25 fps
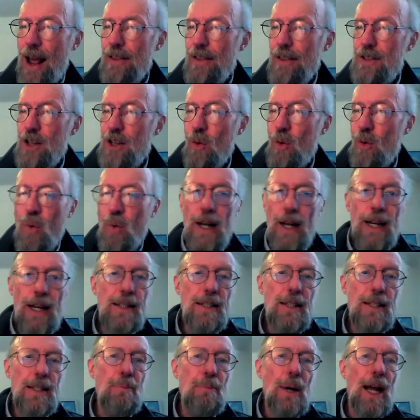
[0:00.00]
And so what
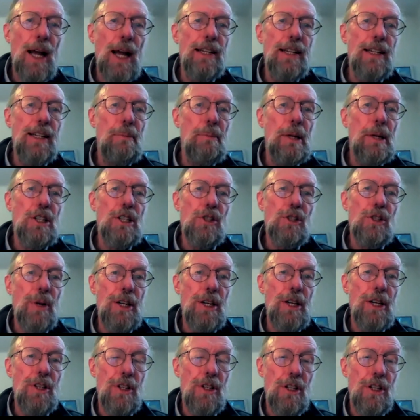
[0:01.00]
is the Biden
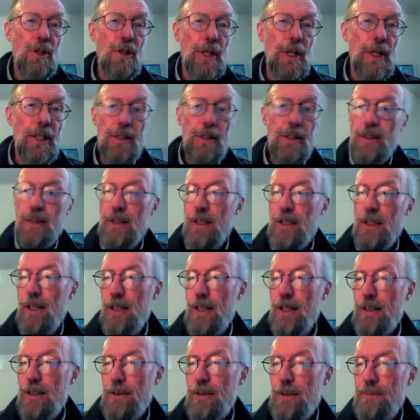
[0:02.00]
administration doing
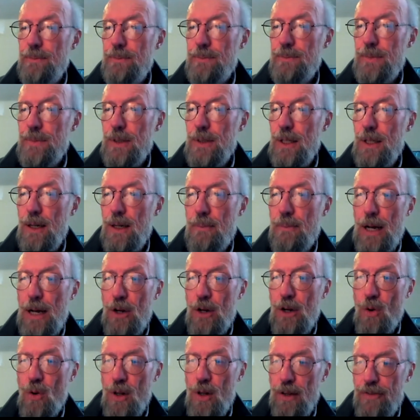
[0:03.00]

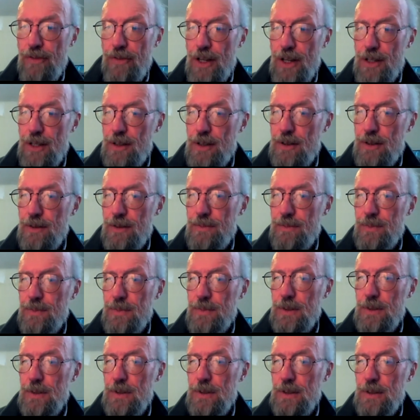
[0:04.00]
about all of this?
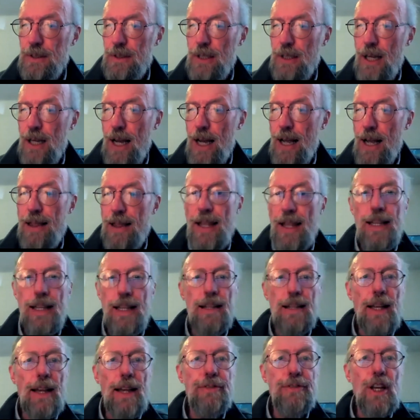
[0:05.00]
I
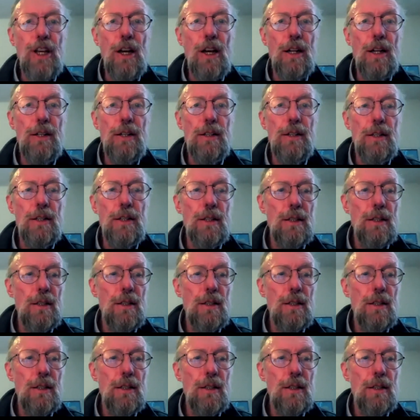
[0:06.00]
think they've done